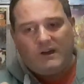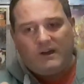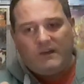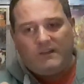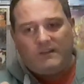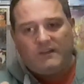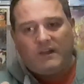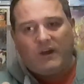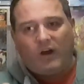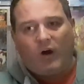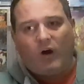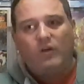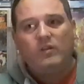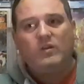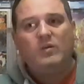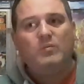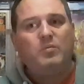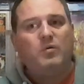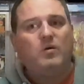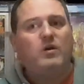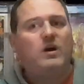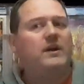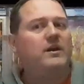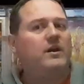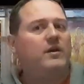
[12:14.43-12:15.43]
the only
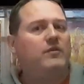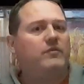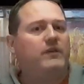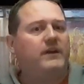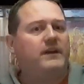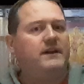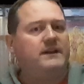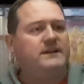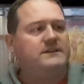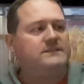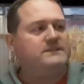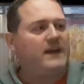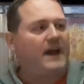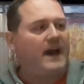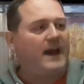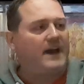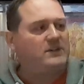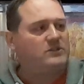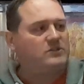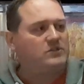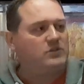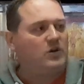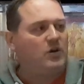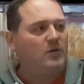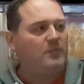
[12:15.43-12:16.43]
book I don't read is
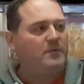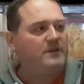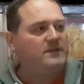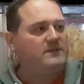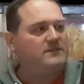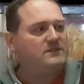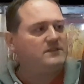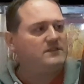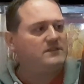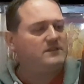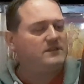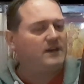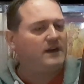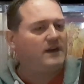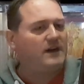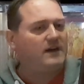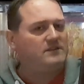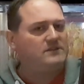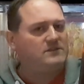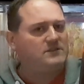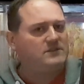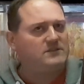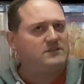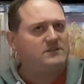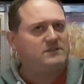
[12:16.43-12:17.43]
Action Comics. I
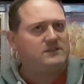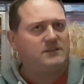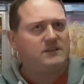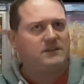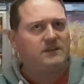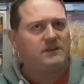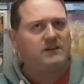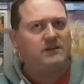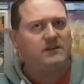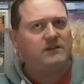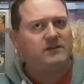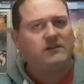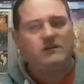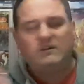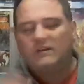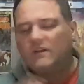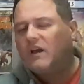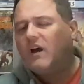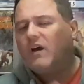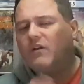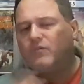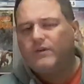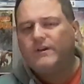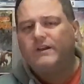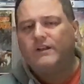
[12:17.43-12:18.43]

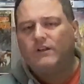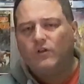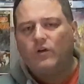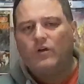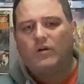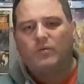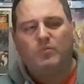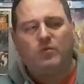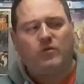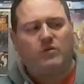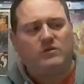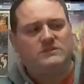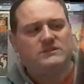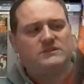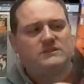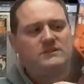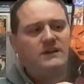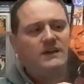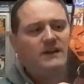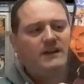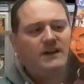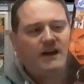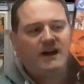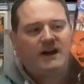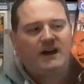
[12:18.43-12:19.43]
read a lot of books,
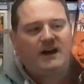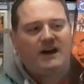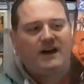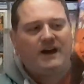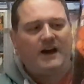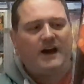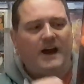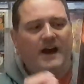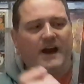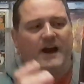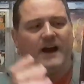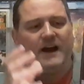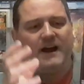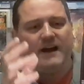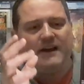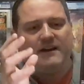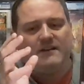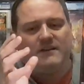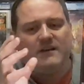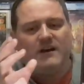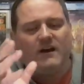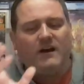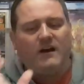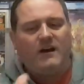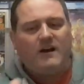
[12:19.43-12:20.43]
and
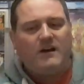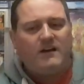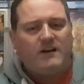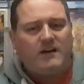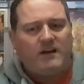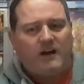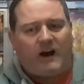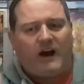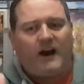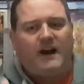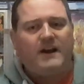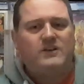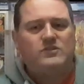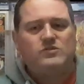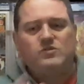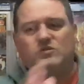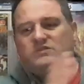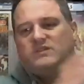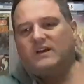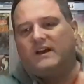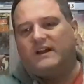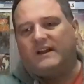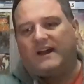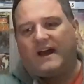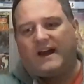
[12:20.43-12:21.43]
I had a
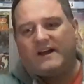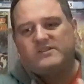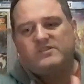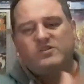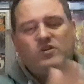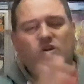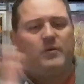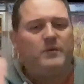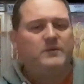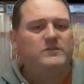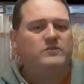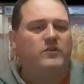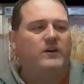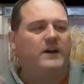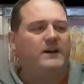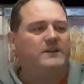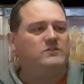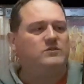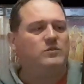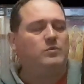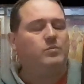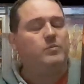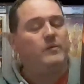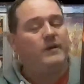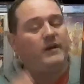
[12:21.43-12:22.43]
choice. I had Action Comics or I had
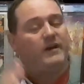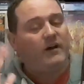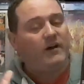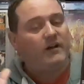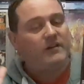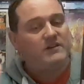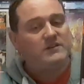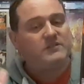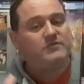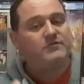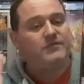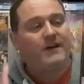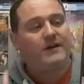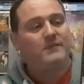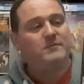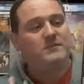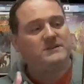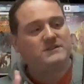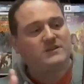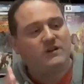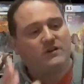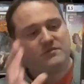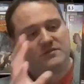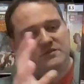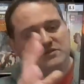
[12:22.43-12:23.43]
Superman. I just found
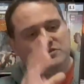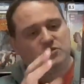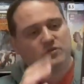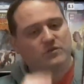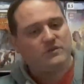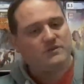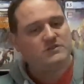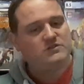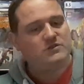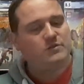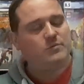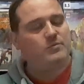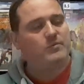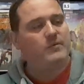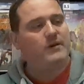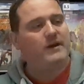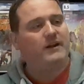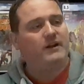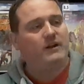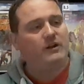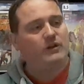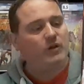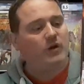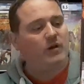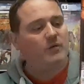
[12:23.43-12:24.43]
myself enjoying Superman
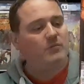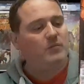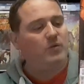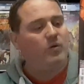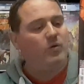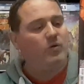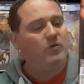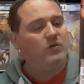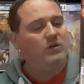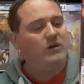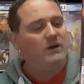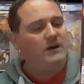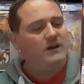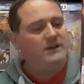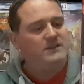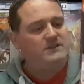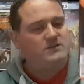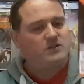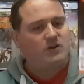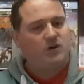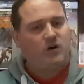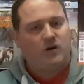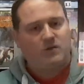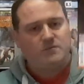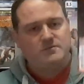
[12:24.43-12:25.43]
a lot more.
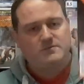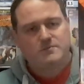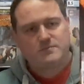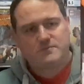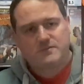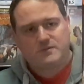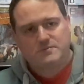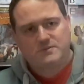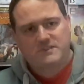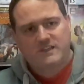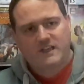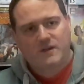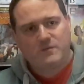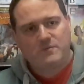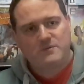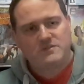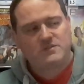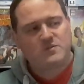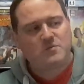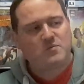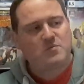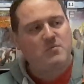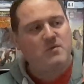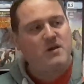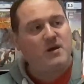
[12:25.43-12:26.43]
So I'm sticking with
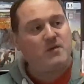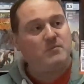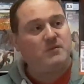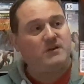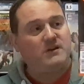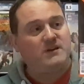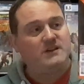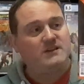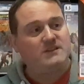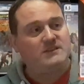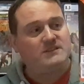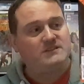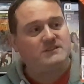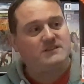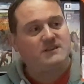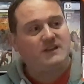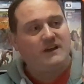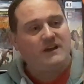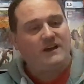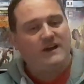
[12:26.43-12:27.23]
Superman because,